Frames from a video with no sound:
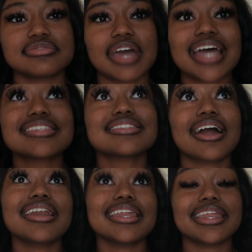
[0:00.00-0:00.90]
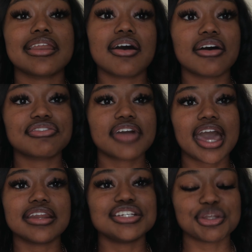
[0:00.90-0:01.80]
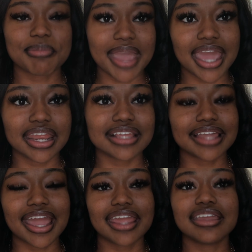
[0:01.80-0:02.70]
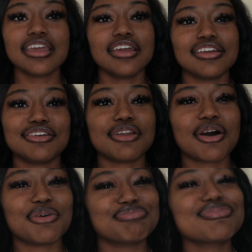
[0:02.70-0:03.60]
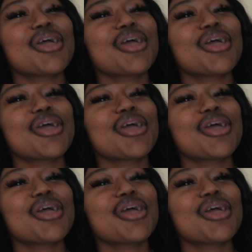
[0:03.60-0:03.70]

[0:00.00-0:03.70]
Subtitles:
I started it off kind of dramatic, like, you know,